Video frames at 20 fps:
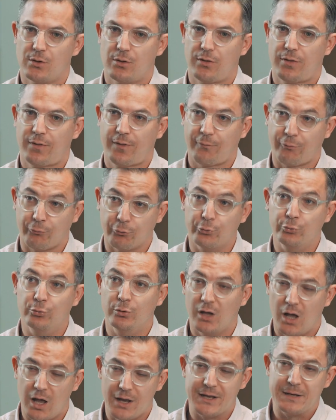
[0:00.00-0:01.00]
through
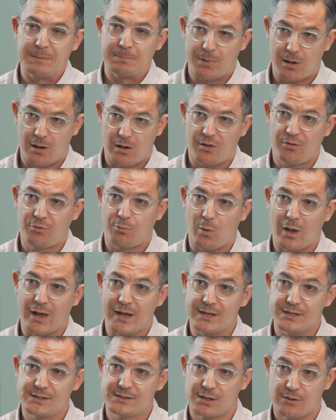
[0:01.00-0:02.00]
learning
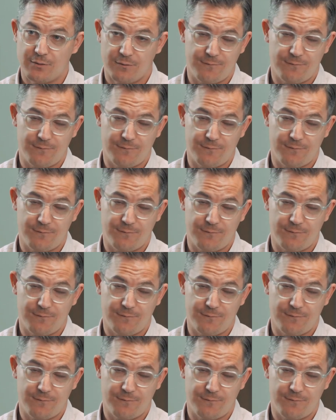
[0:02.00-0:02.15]
pathways